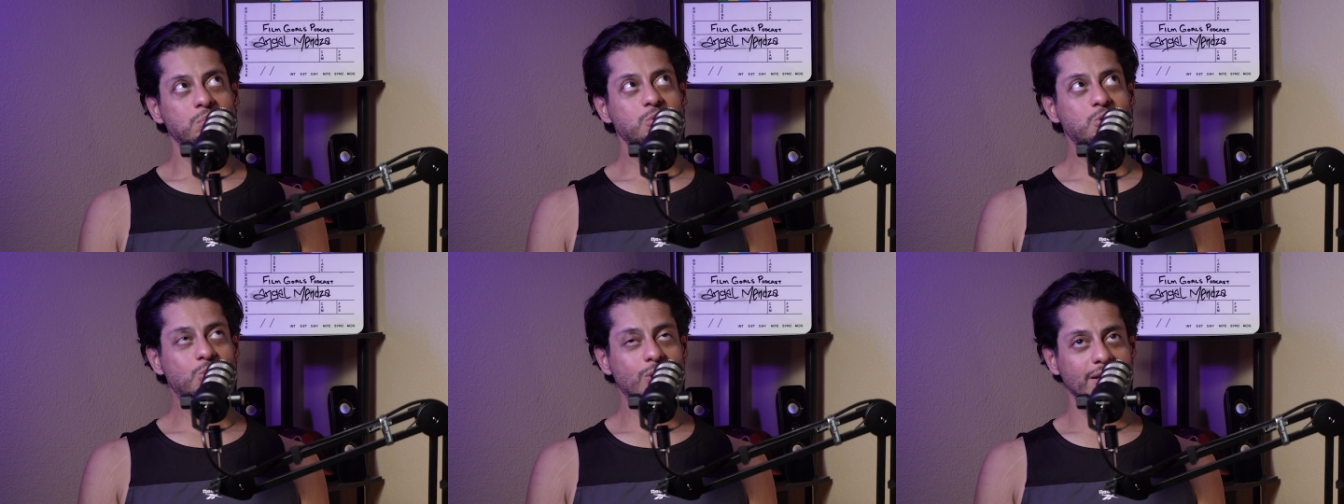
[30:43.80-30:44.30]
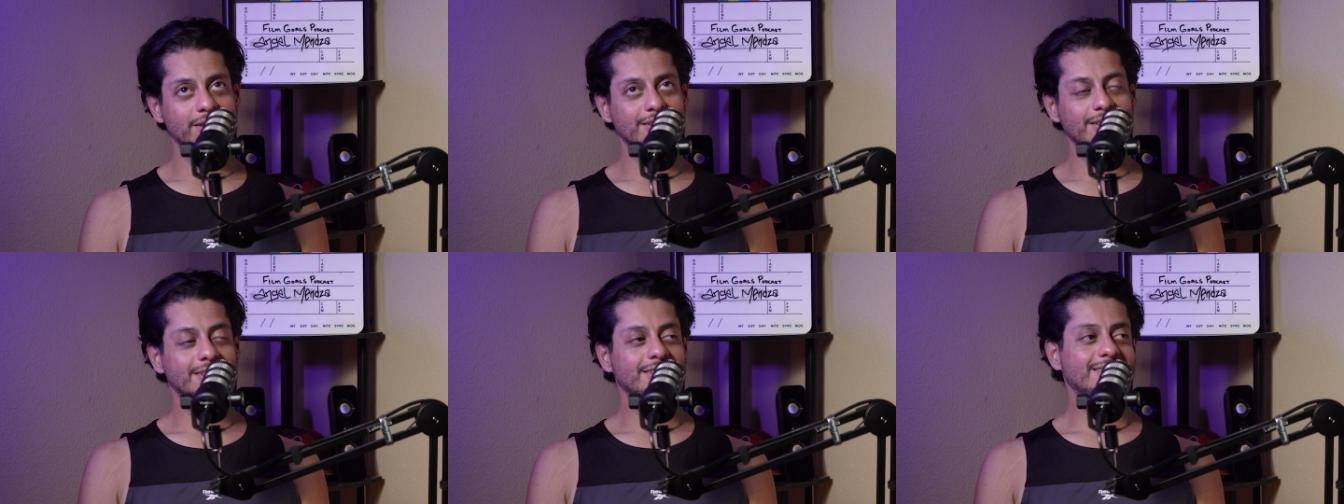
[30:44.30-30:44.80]
trying to
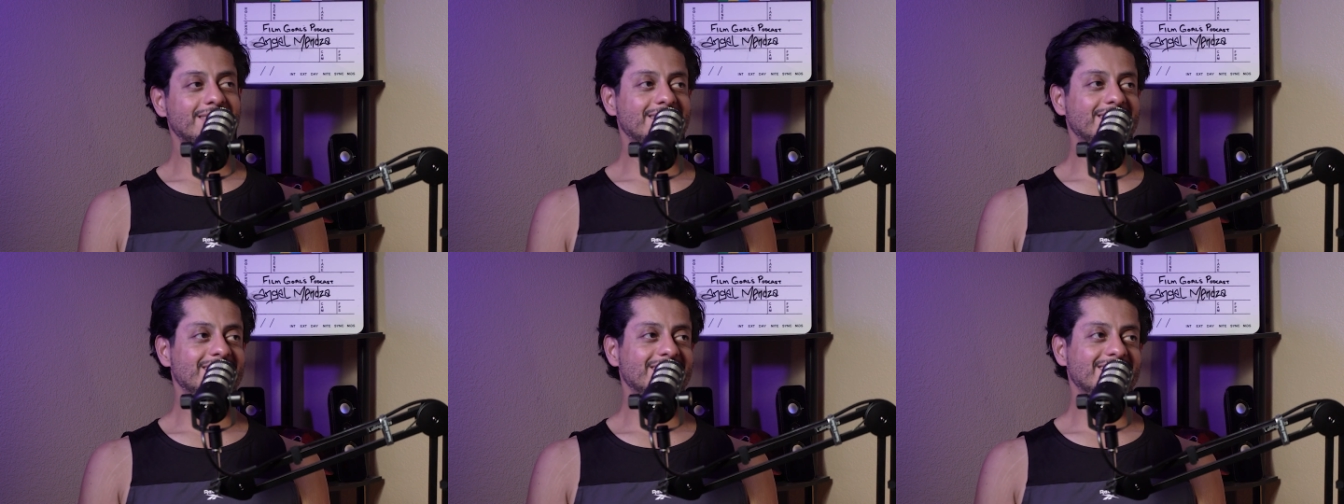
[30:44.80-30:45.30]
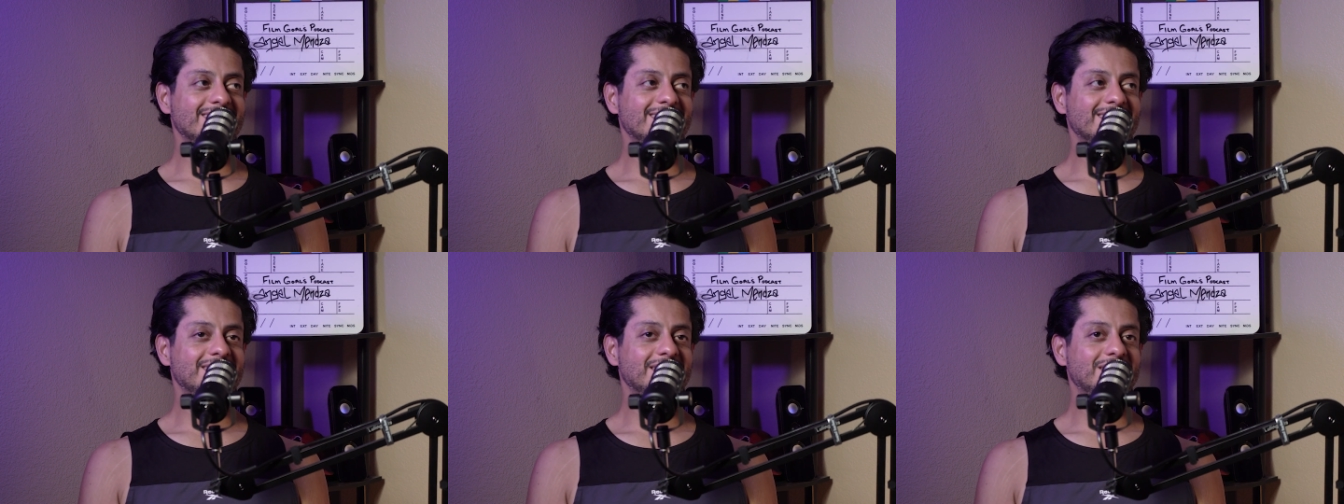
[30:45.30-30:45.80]
get
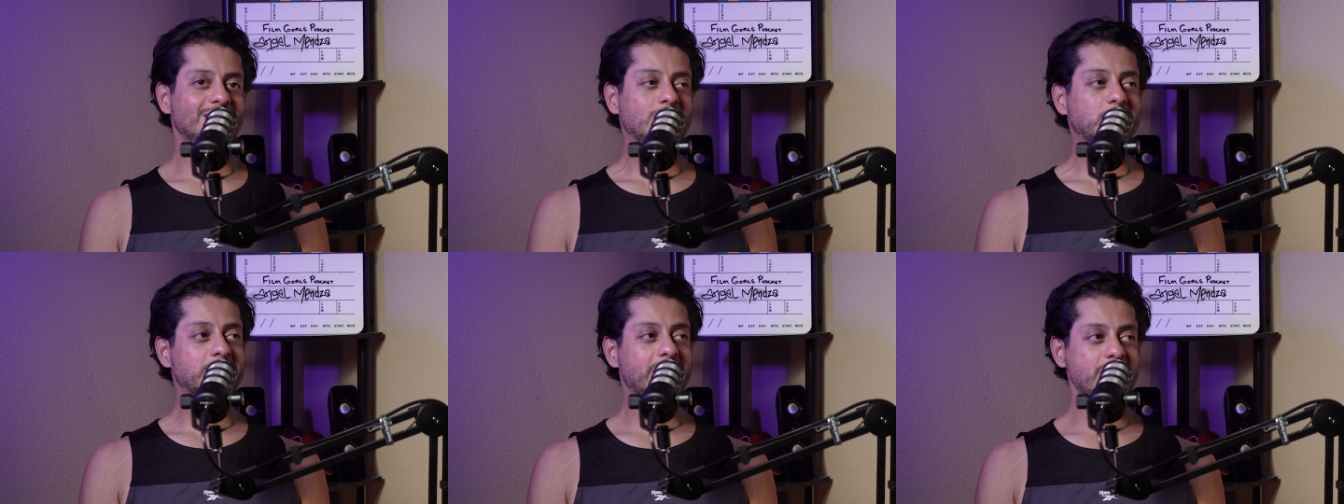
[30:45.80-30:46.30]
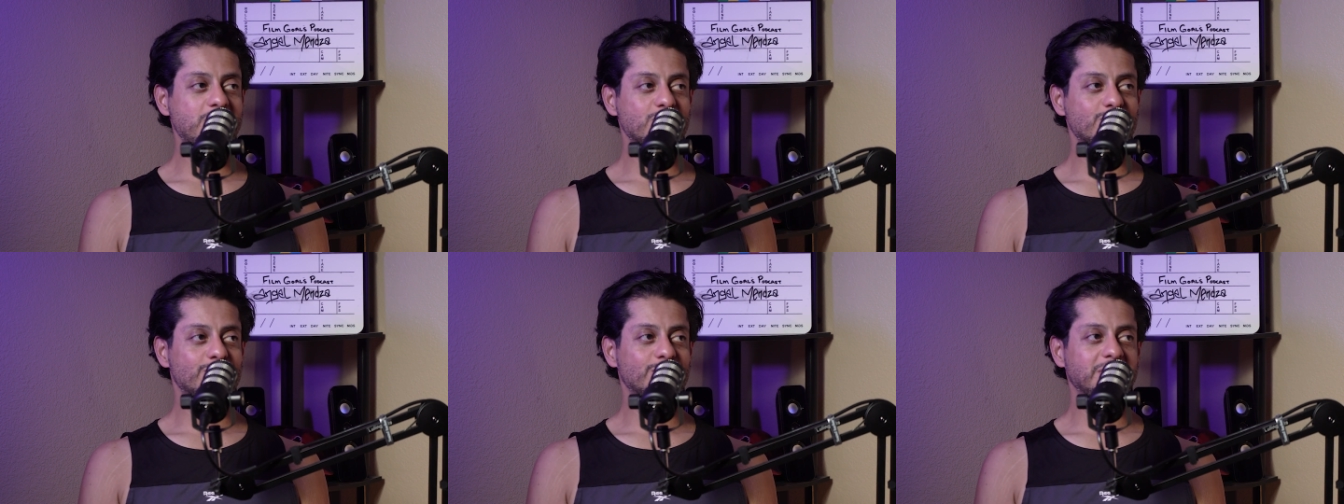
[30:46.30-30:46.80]
a
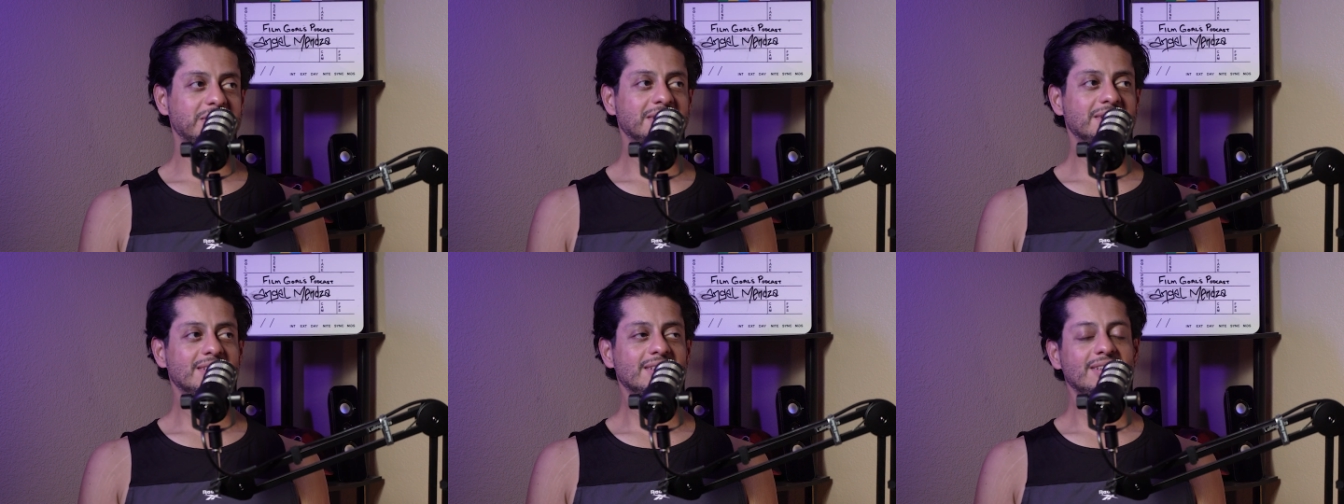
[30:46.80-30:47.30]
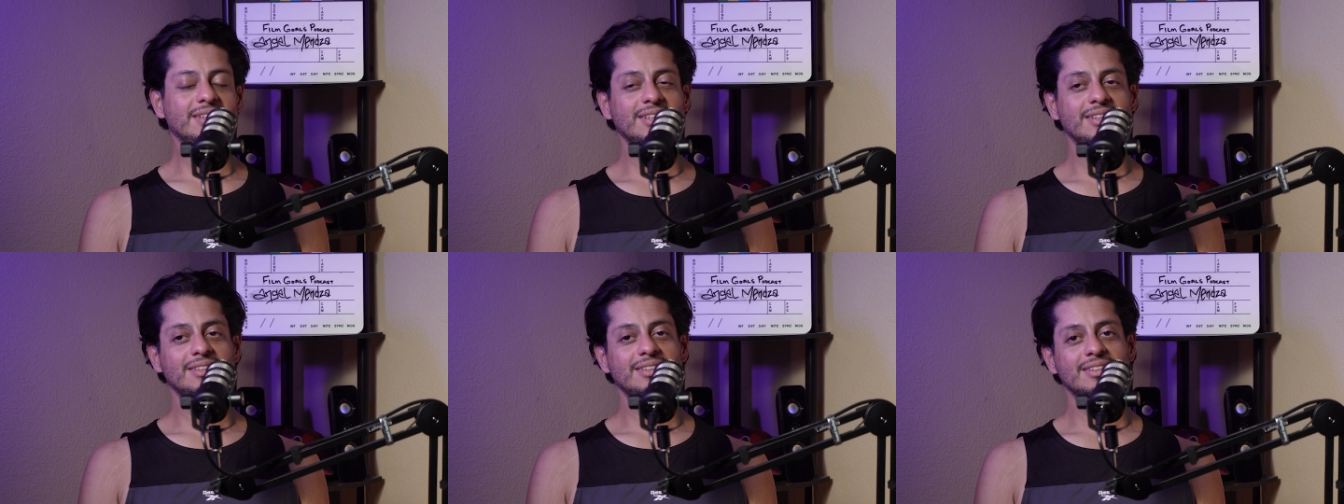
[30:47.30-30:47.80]
location for it,
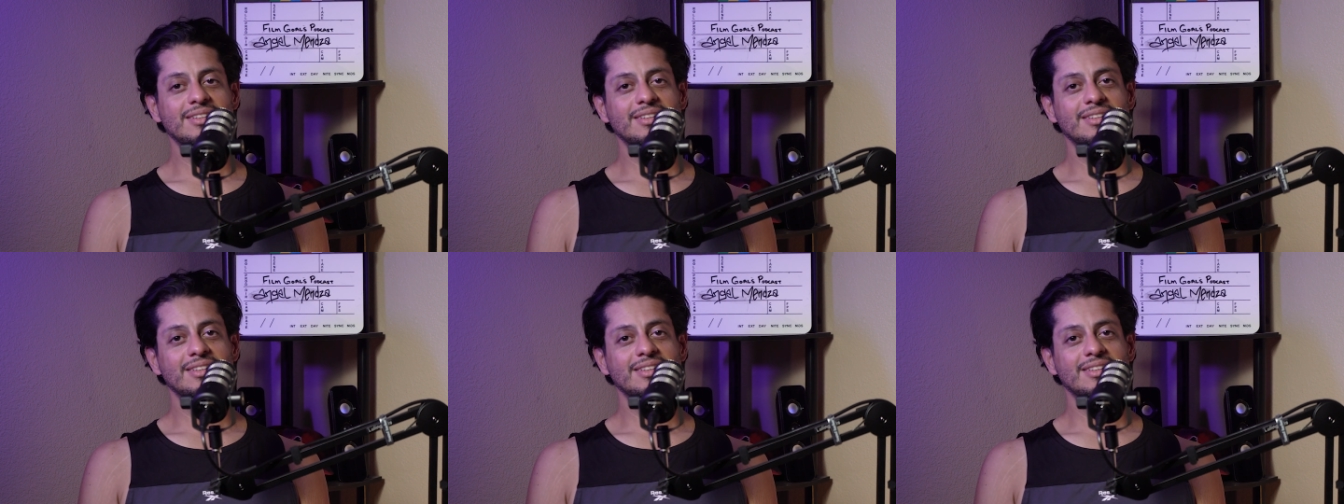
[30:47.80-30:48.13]
and